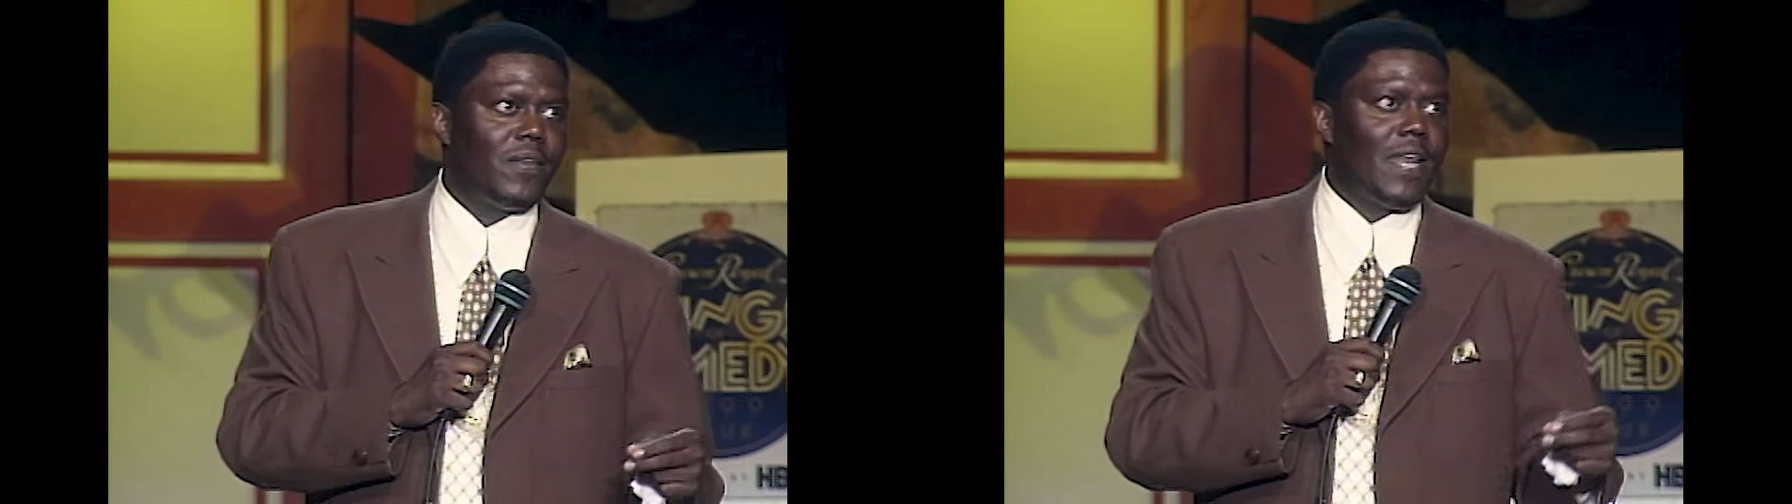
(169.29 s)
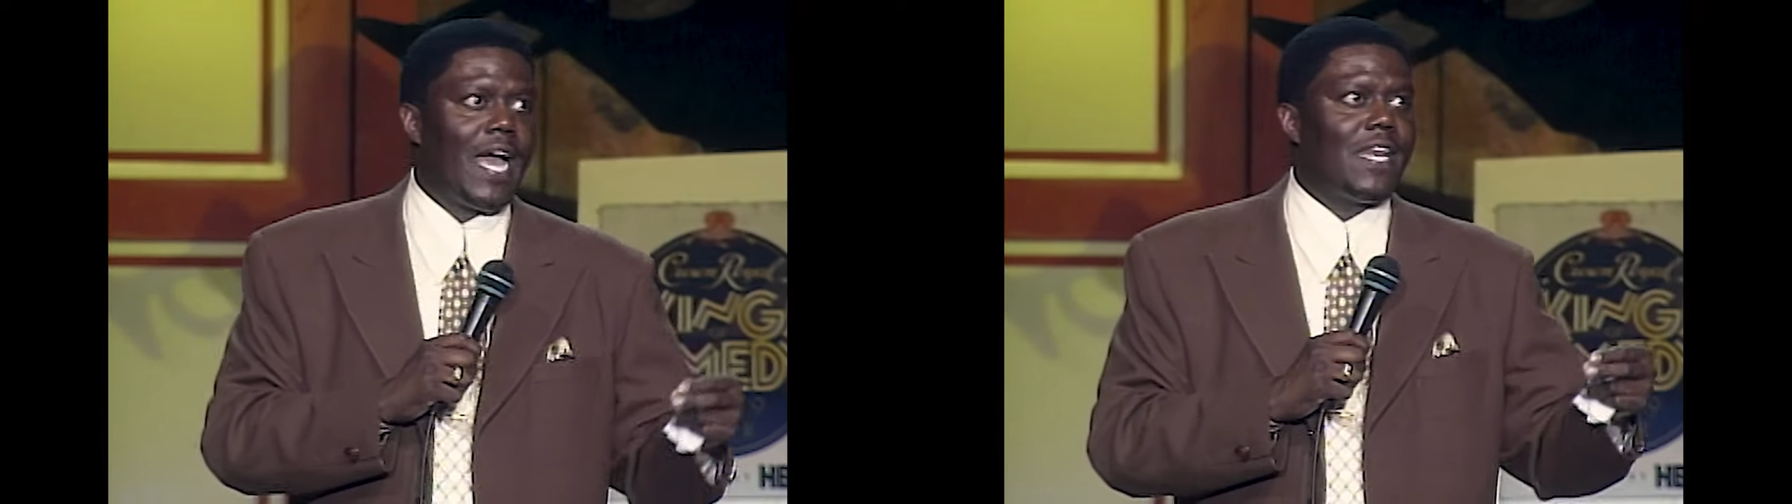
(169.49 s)

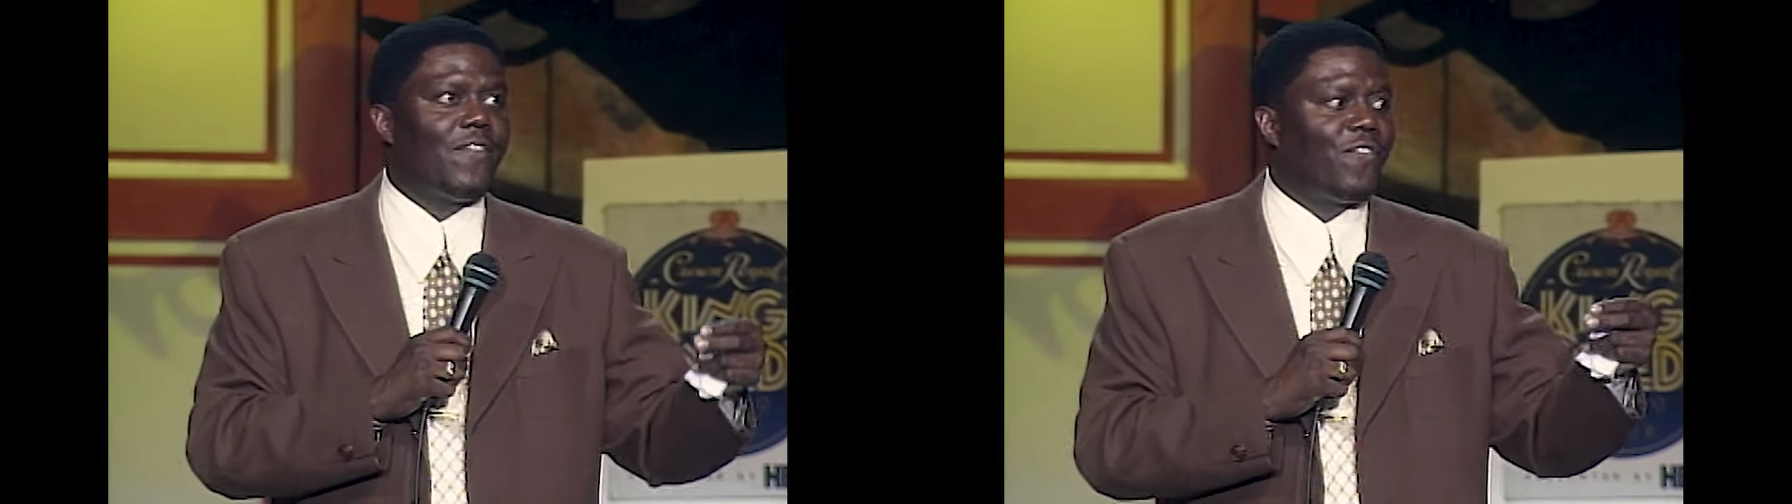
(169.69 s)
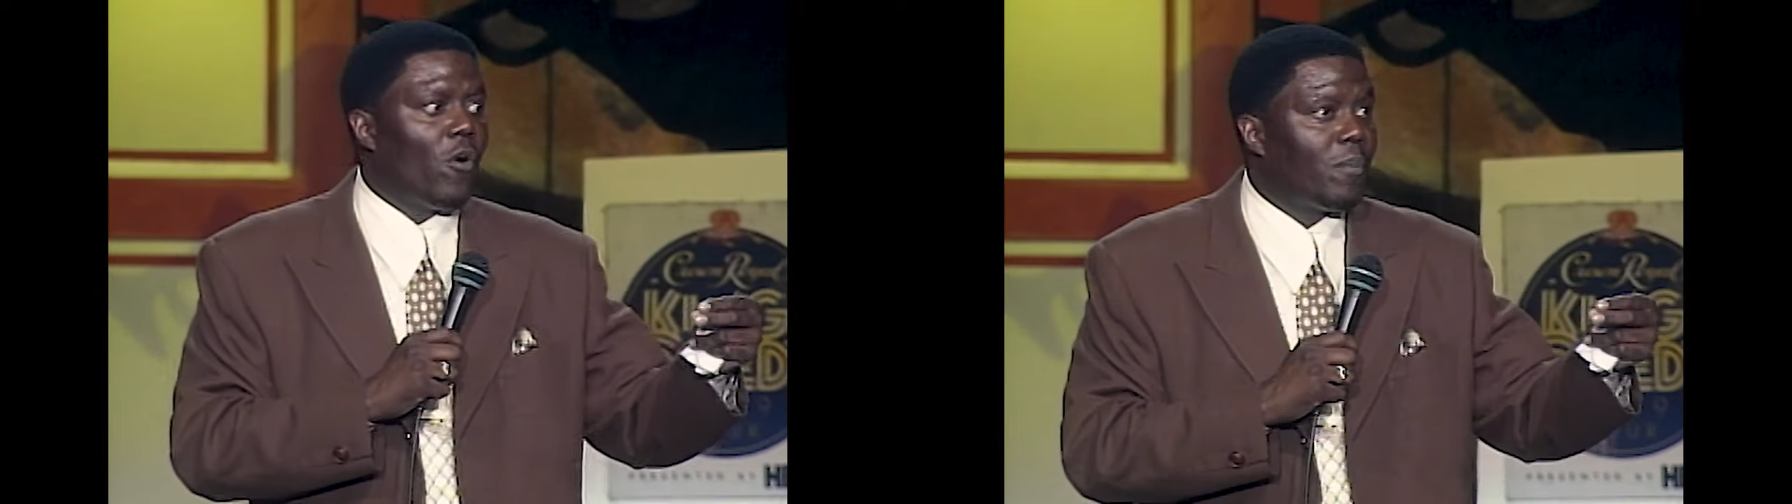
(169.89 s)

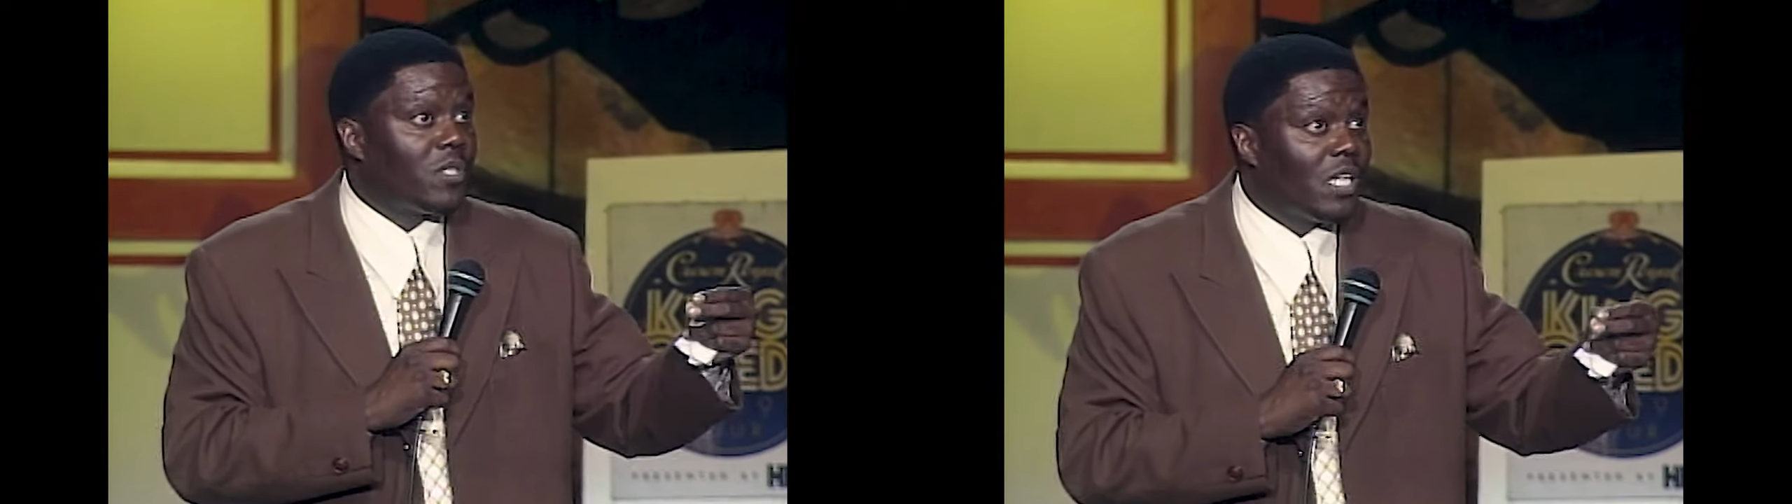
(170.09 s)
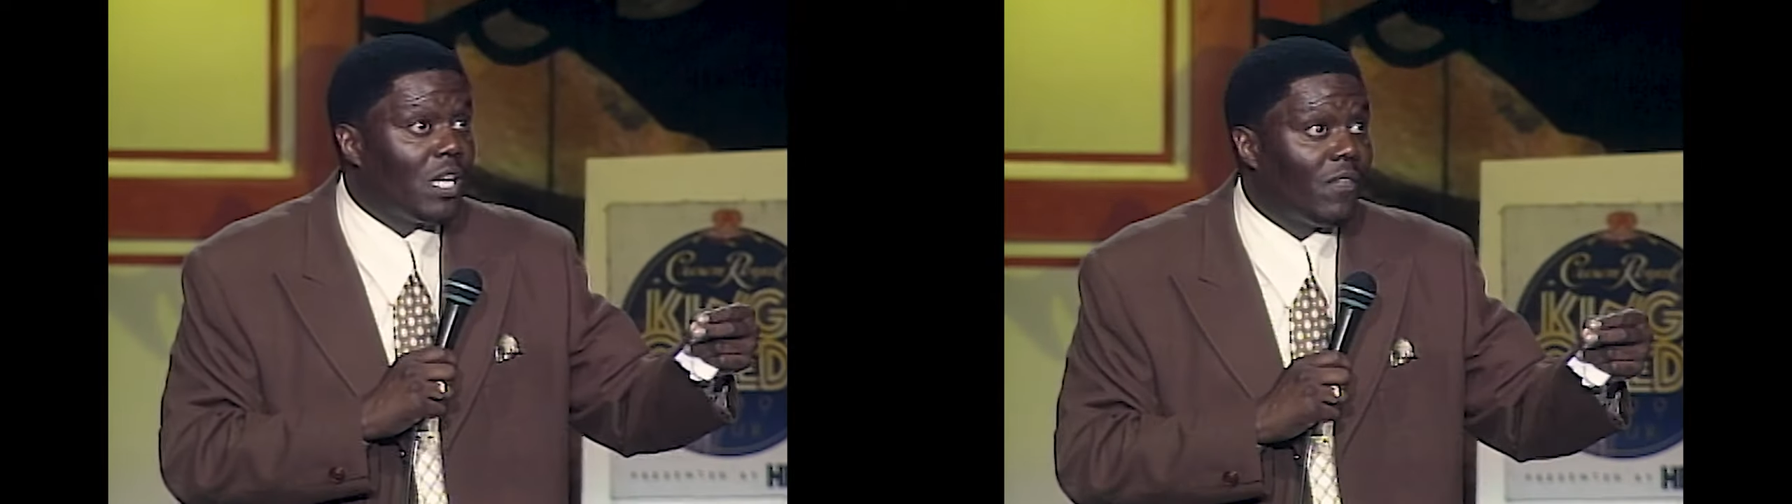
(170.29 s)
94%
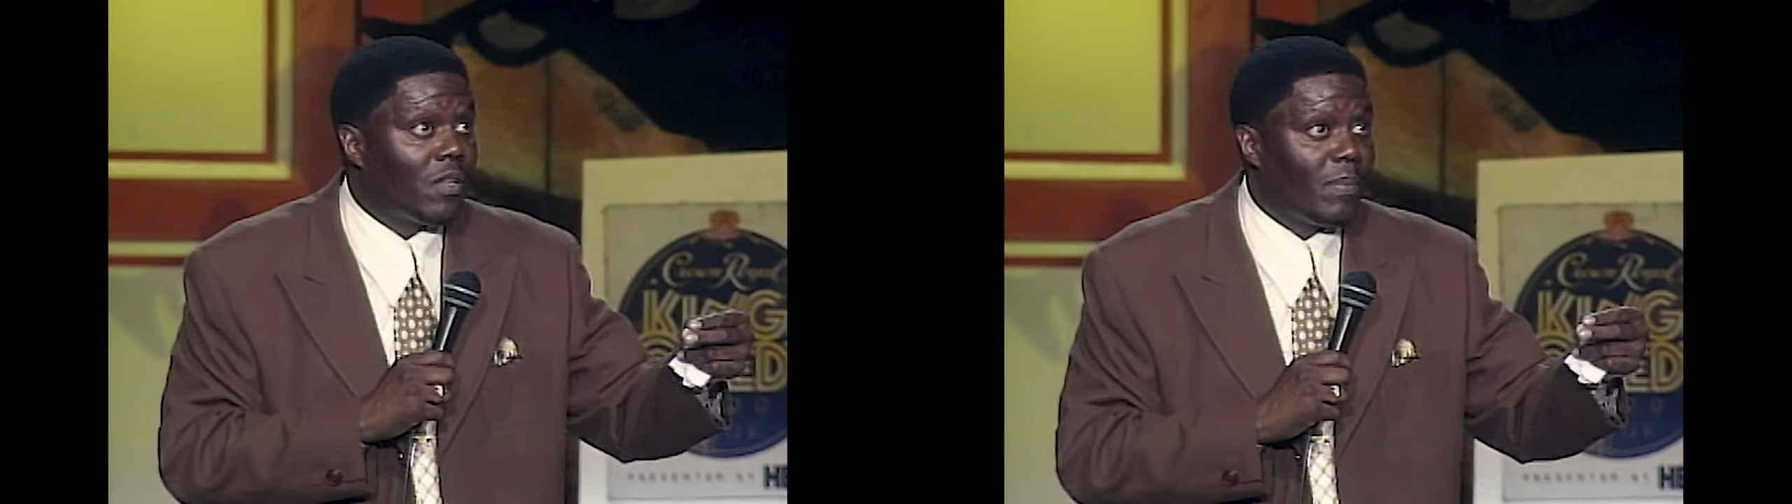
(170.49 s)
of us